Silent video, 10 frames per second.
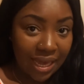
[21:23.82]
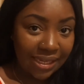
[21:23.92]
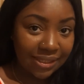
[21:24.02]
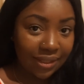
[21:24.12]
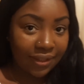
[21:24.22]
I was
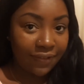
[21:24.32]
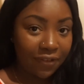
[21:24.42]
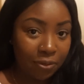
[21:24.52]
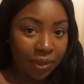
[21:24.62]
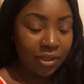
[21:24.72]
accidentally
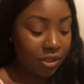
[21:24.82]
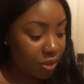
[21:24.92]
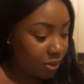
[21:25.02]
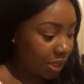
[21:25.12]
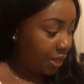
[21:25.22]
filming this
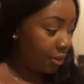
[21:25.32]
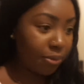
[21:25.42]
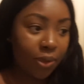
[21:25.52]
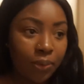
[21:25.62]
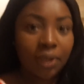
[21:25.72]
whole time,
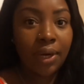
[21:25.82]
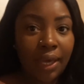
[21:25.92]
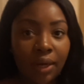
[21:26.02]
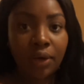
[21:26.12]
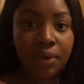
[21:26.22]
but we are
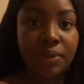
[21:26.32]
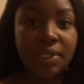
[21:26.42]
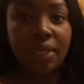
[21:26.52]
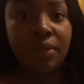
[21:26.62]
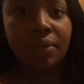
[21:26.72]
at our
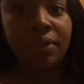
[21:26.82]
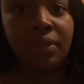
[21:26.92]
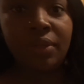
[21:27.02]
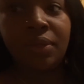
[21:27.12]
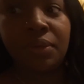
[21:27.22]
hotel
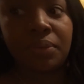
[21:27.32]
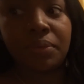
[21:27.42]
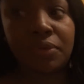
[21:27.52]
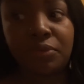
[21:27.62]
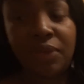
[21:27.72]
room.